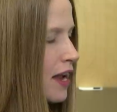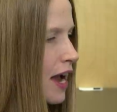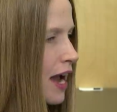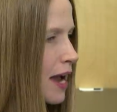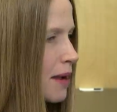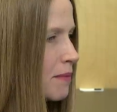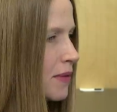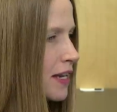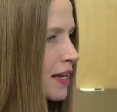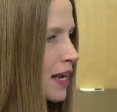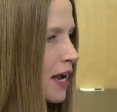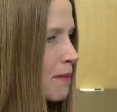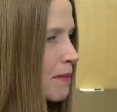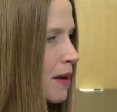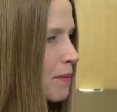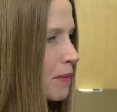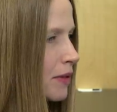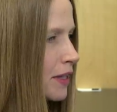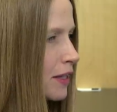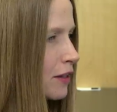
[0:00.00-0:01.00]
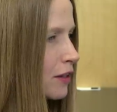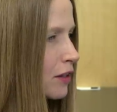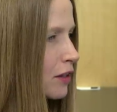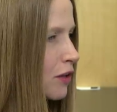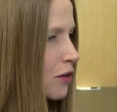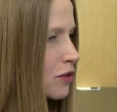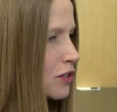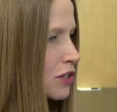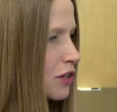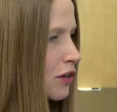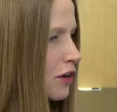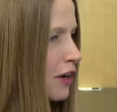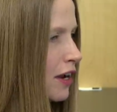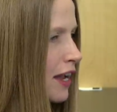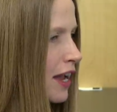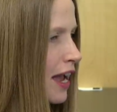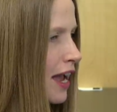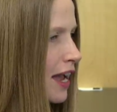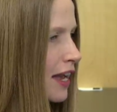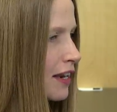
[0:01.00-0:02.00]
I'm going to come up a little closer,
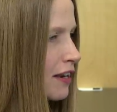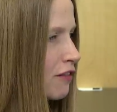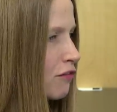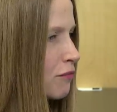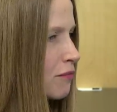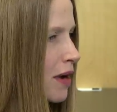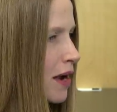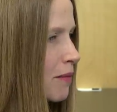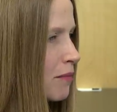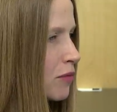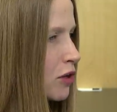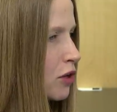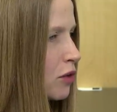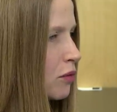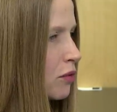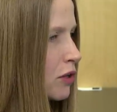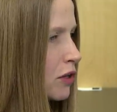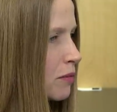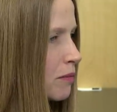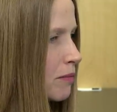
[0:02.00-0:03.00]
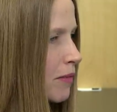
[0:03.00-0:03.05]
and if Mom, you wouldn't